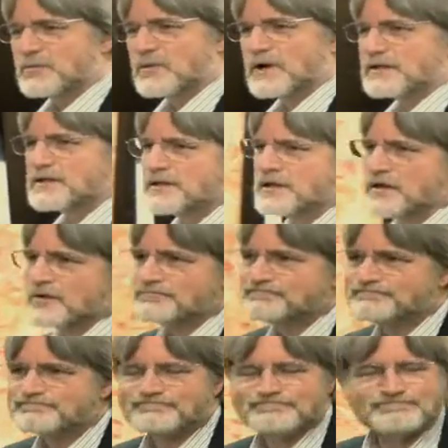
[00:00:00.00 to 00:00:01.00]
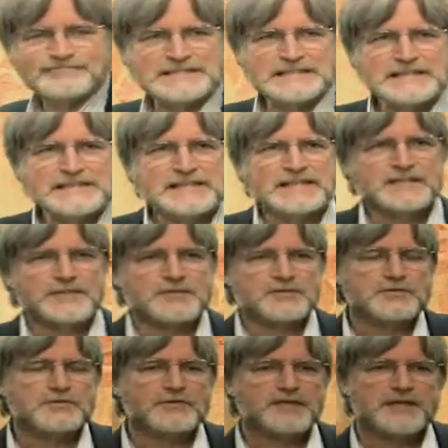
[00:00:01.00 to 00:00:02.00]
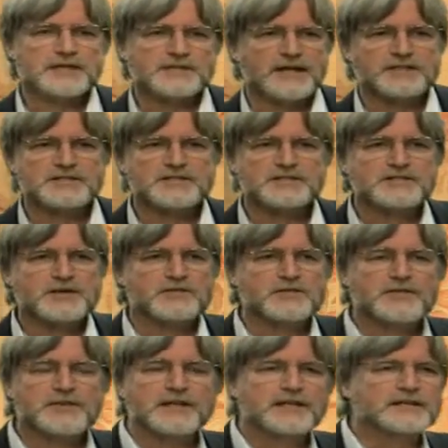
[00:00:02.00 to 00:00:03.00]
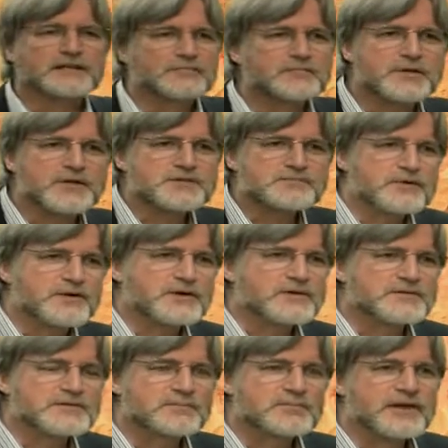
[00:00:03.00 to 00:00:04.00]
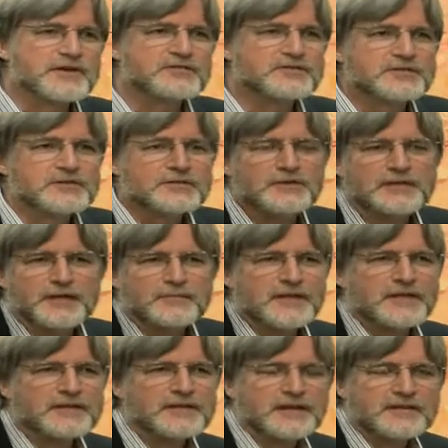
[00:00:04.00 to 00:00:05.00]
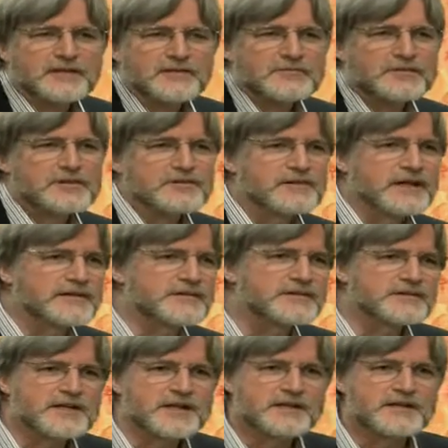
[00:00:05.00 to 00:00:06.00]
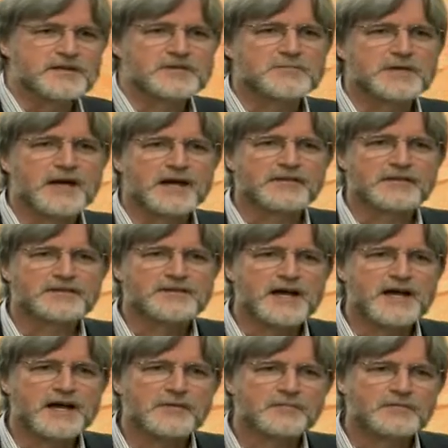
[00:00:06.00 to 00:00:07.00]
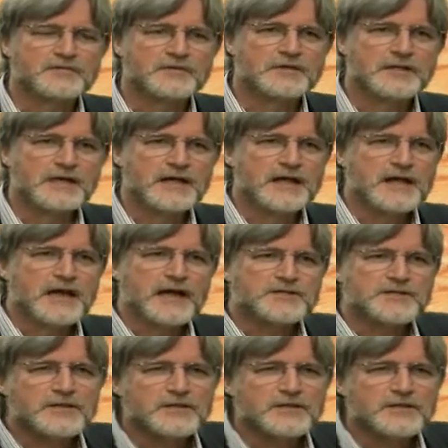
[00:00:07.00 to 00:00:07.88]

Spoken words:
"Well, you know, the truth is I just don't think that Pittsburgh is the place to do it. I mean, it feels like they're 10 years behind the times." And she